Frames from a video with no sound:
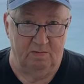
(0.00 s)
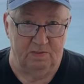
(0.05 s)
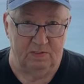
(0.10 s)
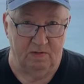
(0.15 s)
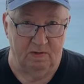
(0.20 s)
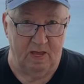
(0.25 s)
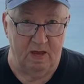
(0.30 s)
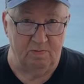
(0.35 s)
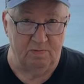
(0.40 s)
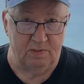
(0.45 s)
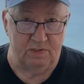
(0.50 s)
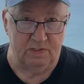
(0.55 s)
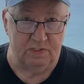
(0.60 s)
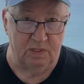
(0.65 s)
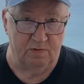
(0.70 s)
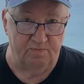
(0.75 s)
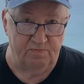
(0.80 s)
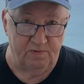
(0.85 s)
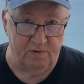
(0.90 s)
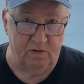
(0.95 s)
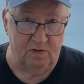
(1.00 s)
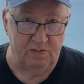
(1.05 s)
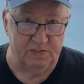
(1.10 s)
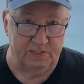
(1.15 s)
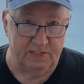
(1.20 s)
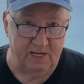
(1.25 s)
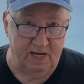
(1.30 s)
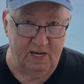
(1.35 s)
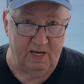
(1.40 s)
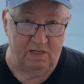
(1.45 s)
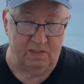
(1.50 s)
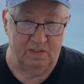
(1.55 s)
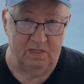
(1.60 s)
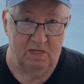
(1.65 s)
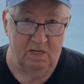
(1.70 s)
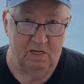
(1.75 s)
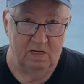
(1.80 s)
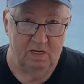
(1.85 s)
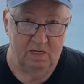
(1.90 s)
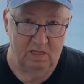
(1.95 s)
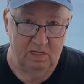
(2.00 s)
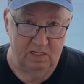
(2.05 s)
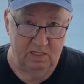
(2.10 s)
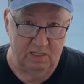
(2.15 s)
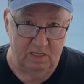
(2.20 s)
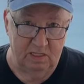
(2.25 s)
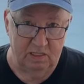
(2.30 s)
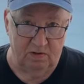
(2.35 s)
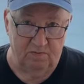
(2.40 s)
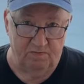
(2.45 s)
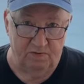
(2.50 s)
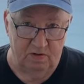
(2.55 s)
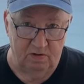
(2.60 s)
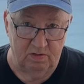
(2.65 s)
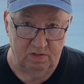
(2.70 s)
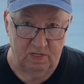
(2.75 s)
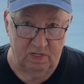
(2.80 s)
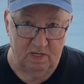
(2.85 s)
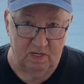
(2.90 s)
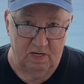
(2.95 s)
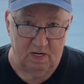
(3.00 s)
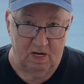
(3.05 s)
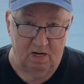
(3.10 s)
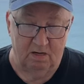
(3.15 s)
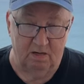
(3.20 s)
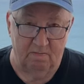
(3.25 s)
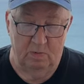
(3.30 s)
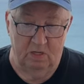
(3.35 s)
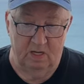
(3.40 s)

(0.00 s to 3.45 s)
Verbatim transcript: So that was the first task, get the phone unlocked.